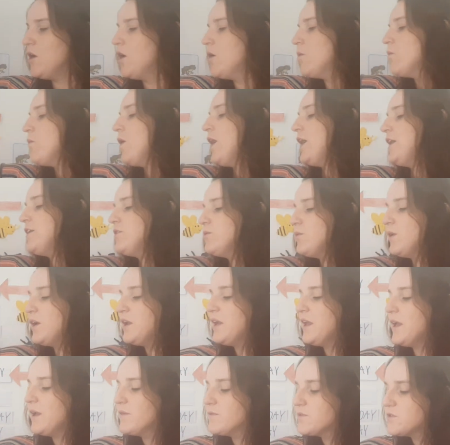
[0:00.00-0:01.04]
Why do I
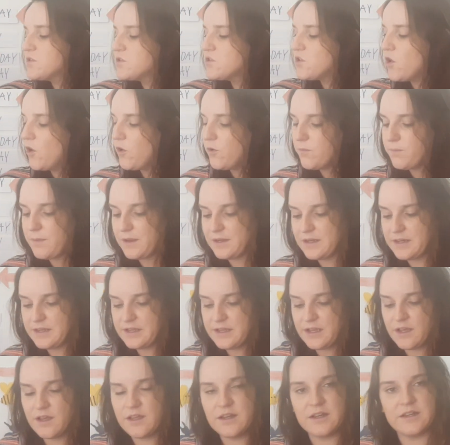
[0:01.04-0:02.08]
have so many
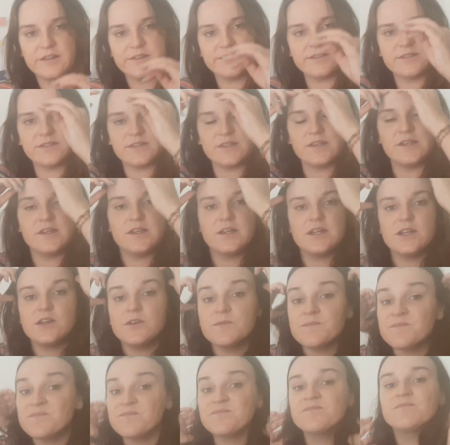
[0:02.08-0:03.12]
colors?
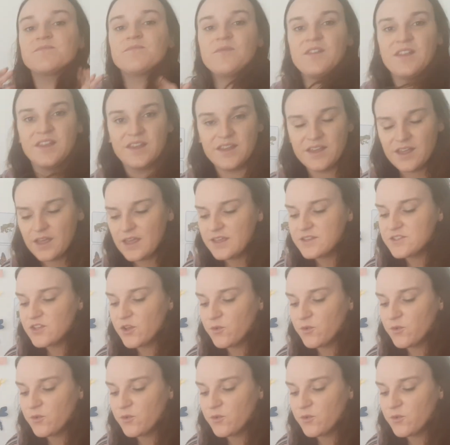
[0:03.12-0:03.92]
So